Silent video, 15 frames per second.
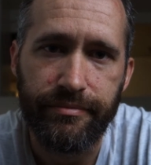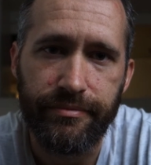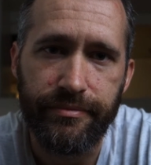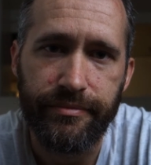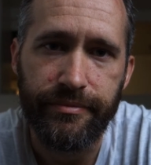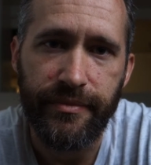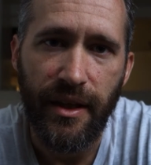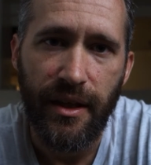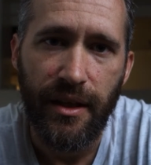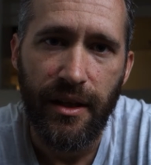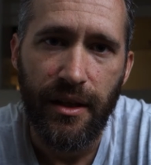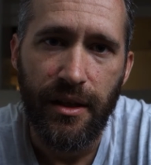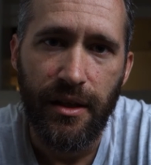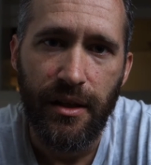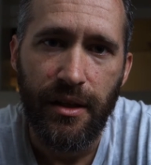
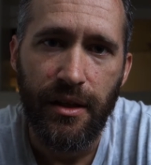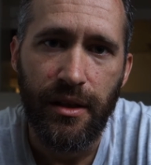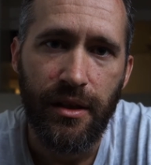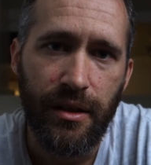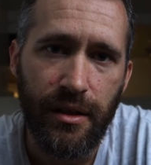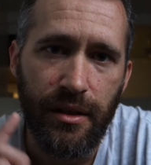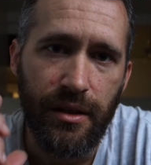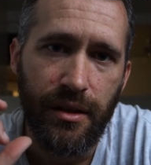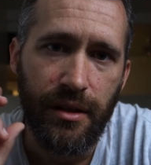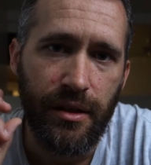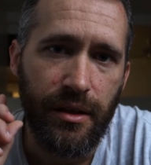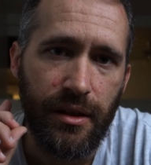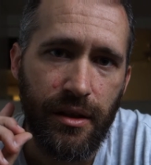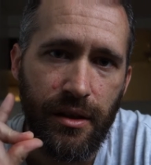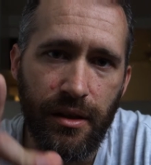
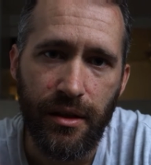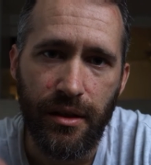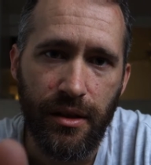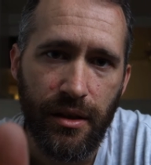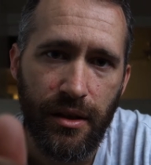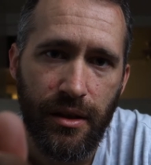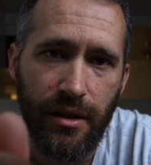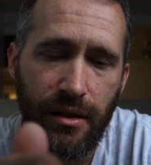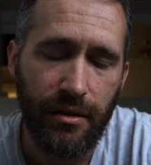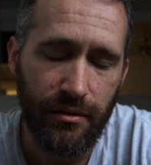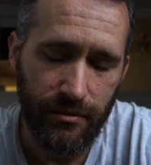(silence)